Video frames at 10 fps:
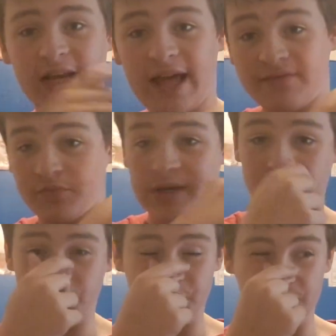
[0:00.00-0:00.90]
I haven't read
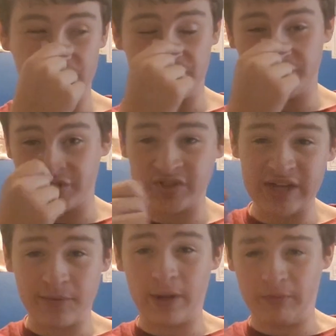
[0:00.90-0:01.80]
those Duke issues is because
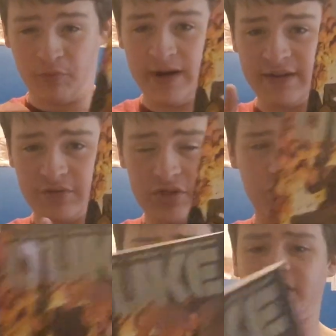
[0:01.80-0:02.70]
I'm waiting for the
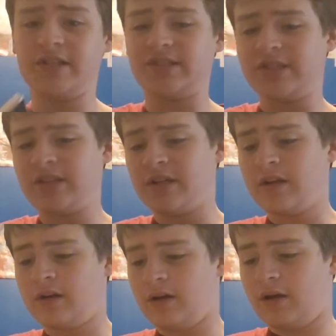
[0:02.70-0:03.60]
trades for this.
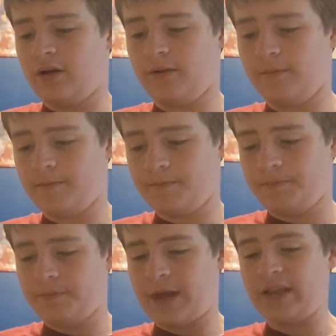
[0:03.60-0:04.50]

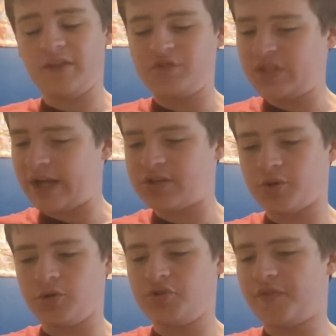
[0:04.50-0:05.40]
I love G.I. Joe,
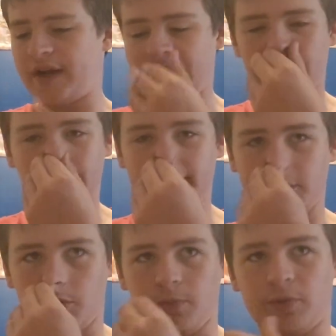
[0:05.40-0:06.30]
huge fan. I'm glad
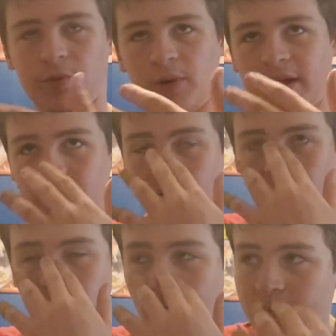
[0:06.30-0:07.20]

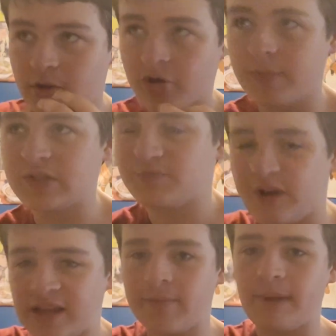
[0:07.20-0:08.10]
Robert Kirkman's
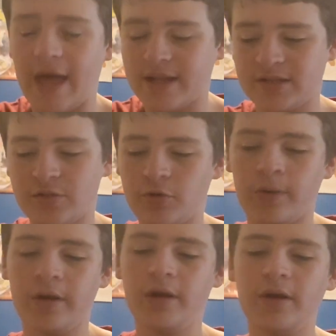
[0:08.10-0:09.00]
bringing it back
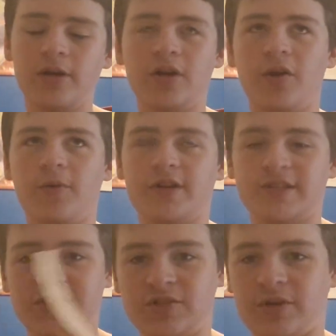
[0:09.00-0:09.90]
to, you know, we're gonna
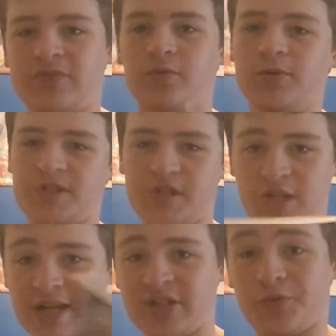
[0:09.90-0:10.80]
see Transformers and
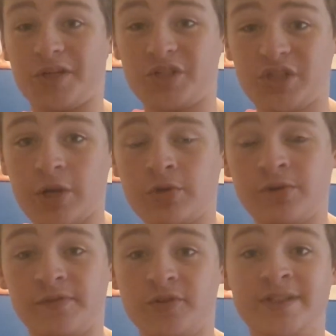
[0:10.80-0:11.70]
G.I. Joe in a shared
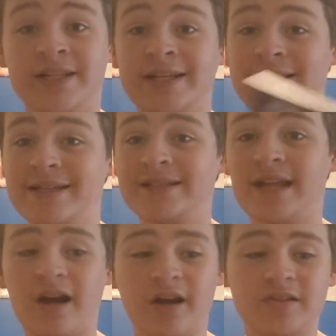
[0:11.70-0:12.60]
universe. Isn't
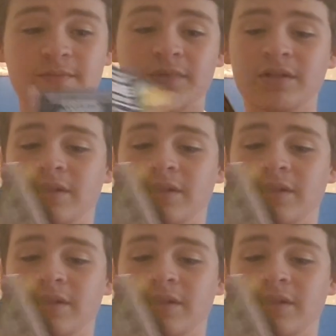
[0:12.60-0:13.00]
that awesome?